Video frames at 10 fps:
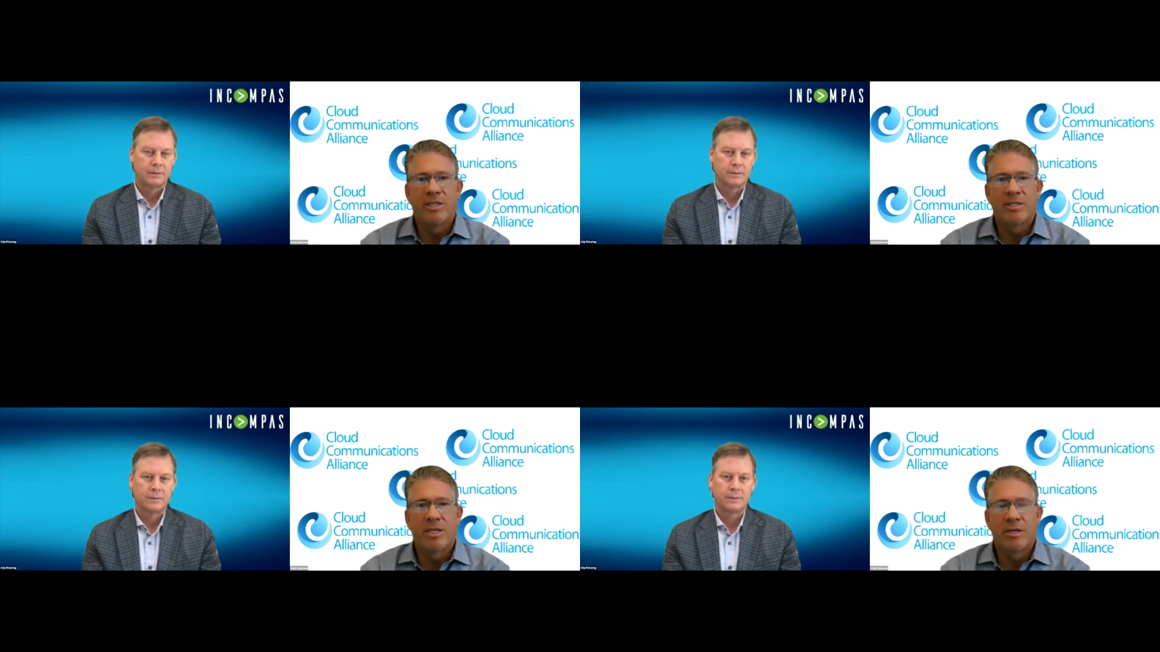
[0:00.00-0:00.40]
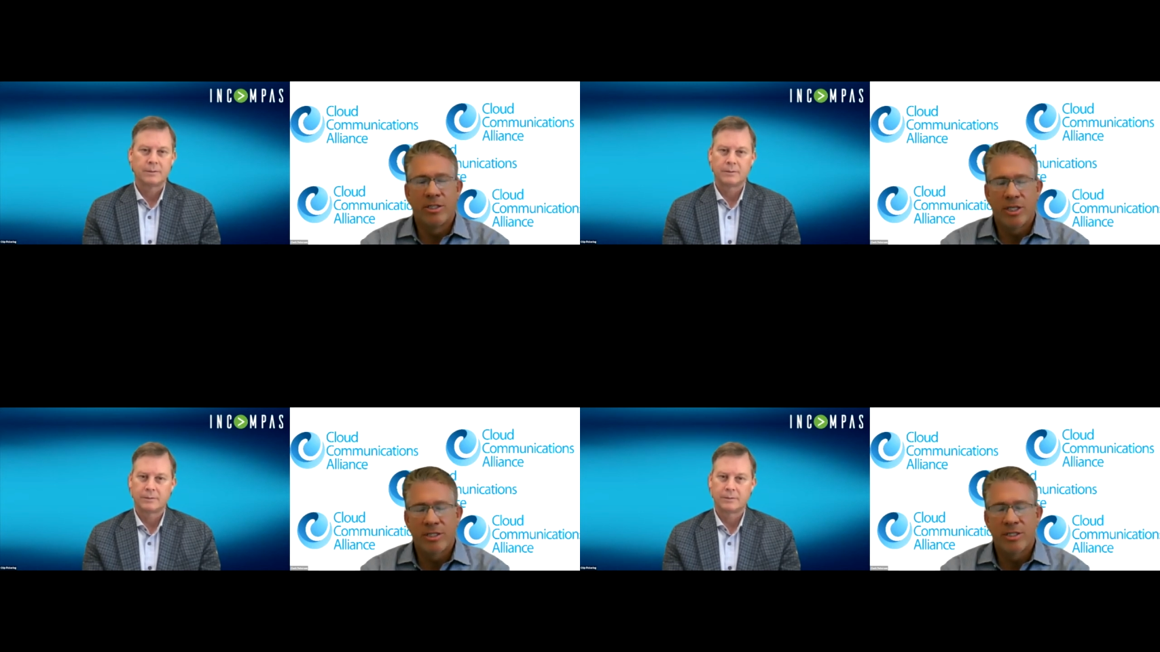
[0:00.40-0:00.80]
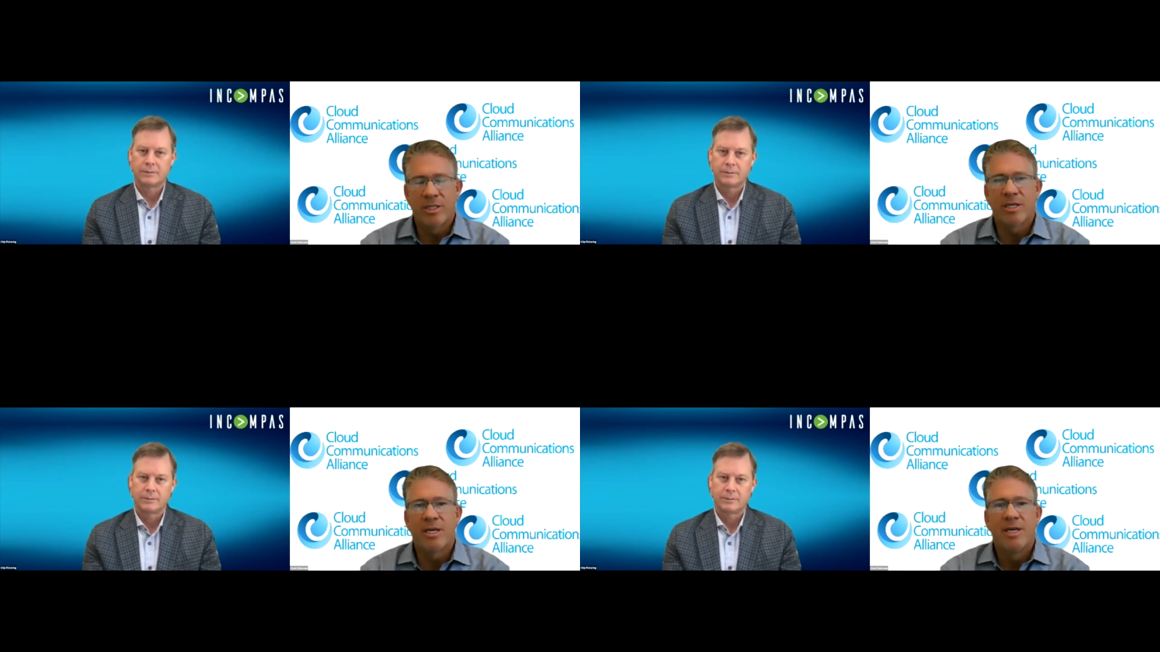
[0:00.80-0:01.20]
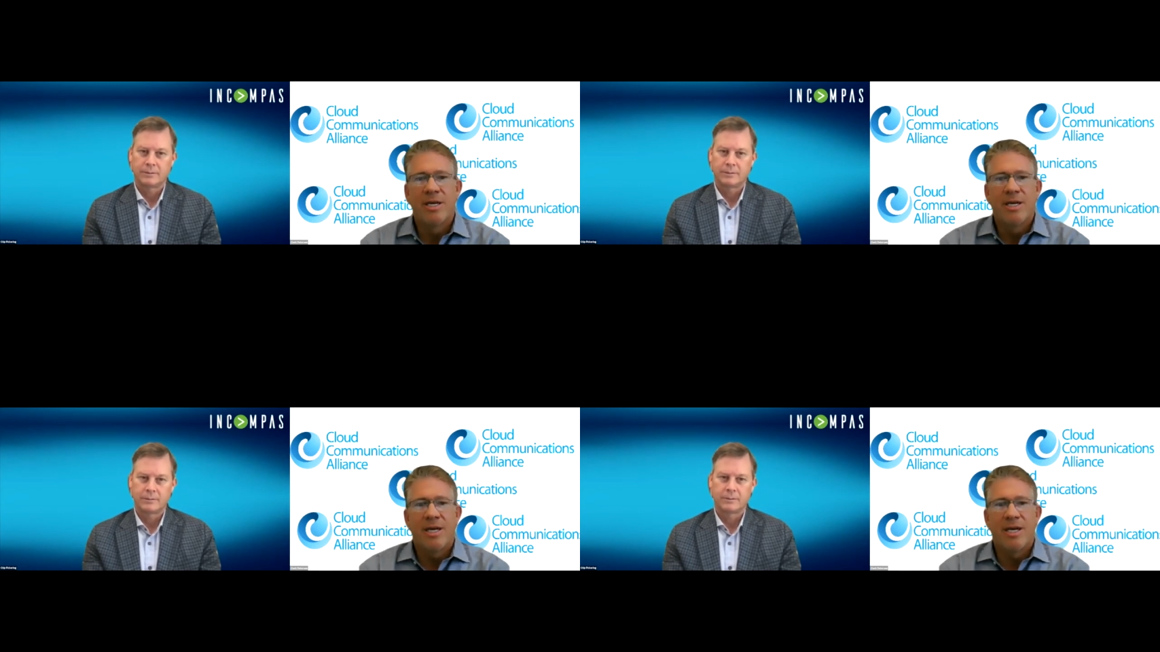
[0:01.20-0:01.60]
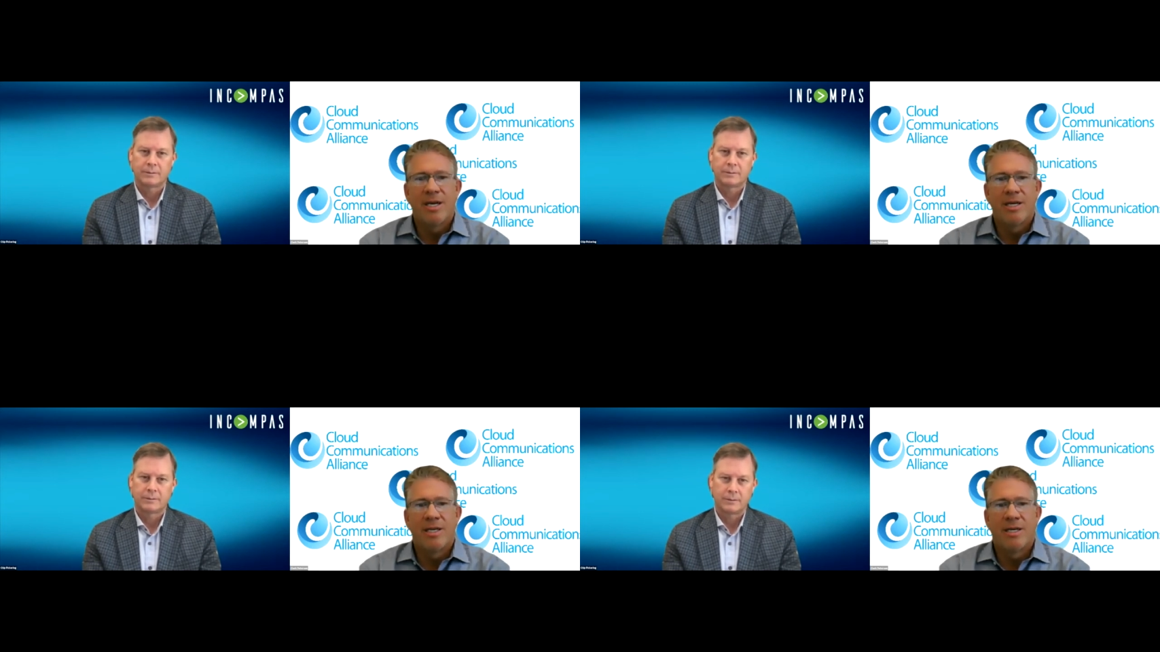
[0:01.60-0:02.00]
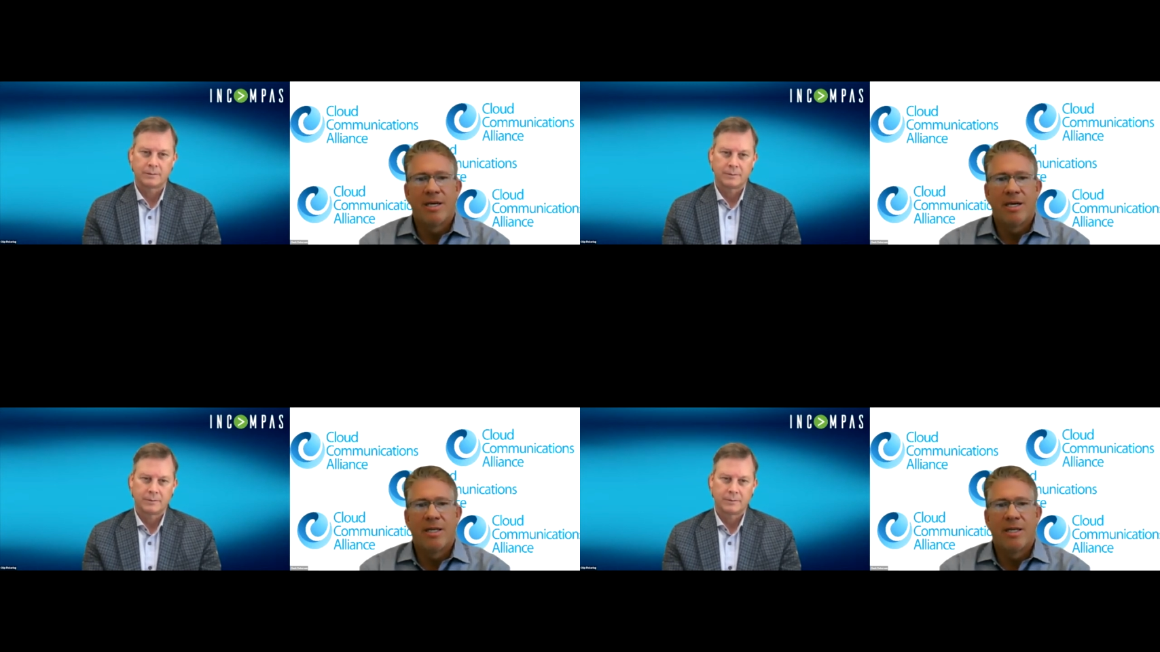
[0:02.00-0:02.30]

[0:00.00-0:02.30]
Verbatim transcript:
Speaker 1: and synergistic, and uh,